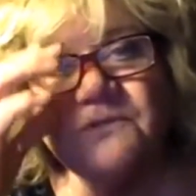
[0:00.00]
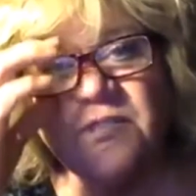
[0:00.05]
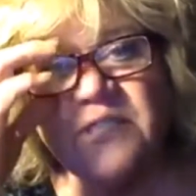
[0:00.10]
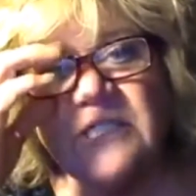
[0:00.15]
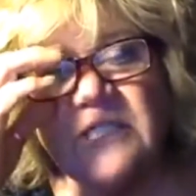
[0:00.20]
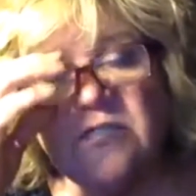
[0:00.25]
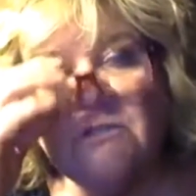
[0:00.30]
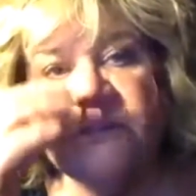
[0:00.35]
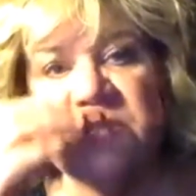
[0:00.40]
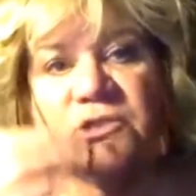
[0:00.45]

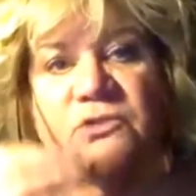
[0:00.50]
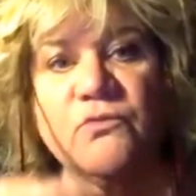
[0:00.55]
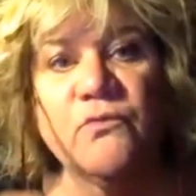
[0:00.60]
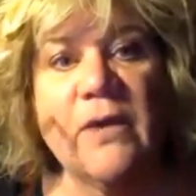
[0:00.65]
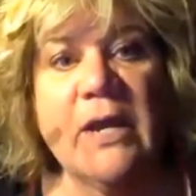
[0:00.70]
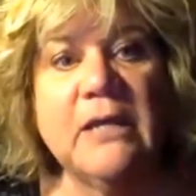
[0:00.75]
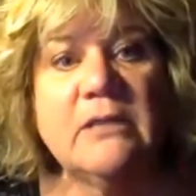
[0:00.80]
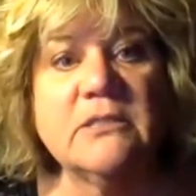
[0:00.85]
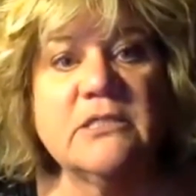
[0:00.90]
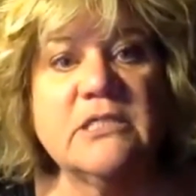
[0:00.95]
see you
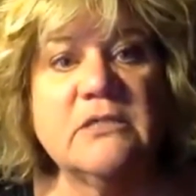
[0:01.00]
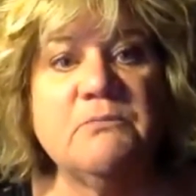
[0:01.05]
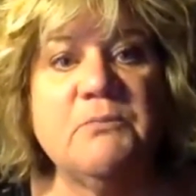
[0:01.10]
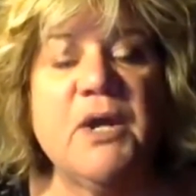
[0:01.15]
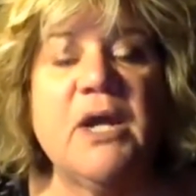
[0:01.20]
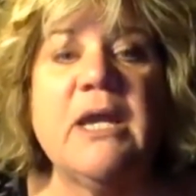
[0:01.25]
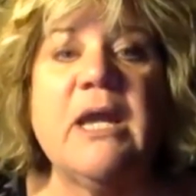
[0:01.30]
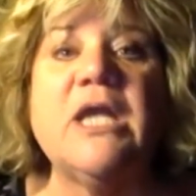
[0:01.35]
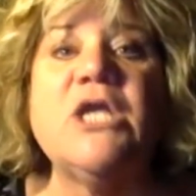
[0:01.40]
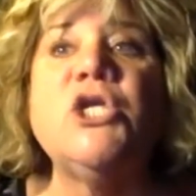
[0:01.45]
surrounded
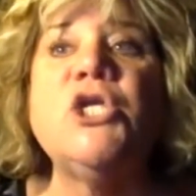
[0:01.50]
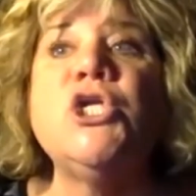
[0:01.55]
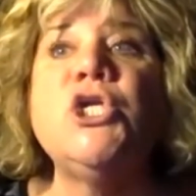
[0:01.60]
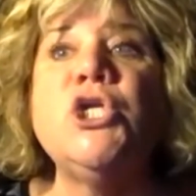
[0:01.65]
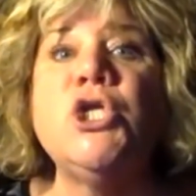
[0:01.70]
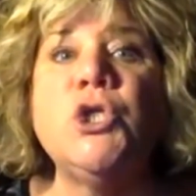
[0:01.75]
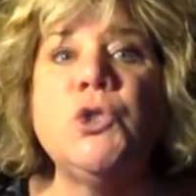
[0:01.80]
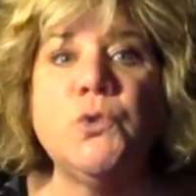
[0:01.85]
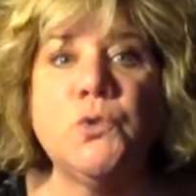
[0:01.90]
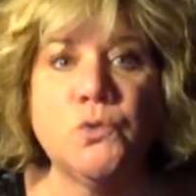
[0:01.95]
by a
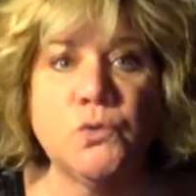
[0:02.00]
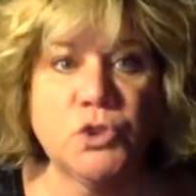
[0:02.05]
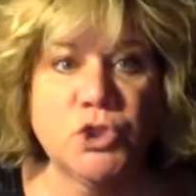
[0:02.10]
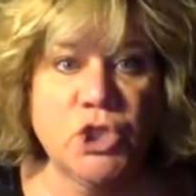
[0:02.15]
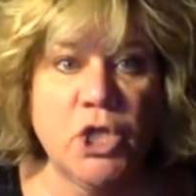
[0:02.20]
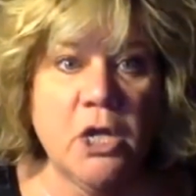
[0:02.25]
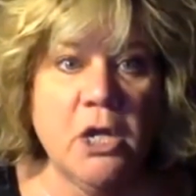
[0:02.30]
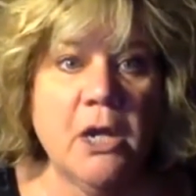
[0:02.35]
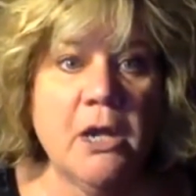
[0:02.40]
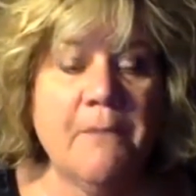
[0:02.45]
huge